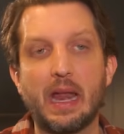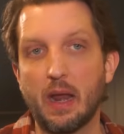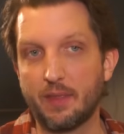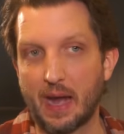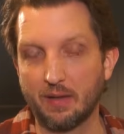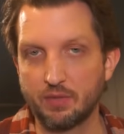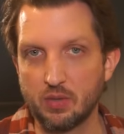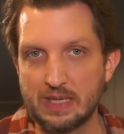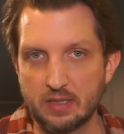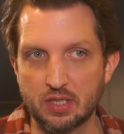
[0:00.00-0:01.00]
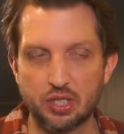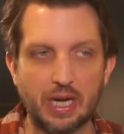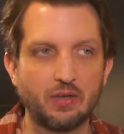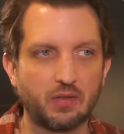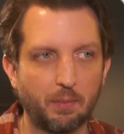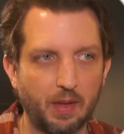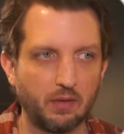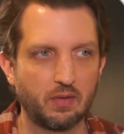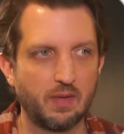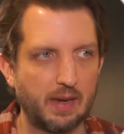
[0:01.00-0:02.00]
edit that if you need to change some
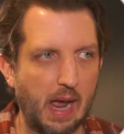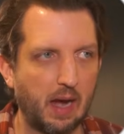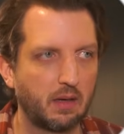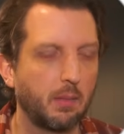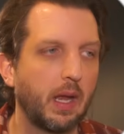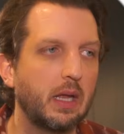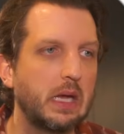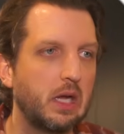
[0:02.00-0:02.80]
things in the document.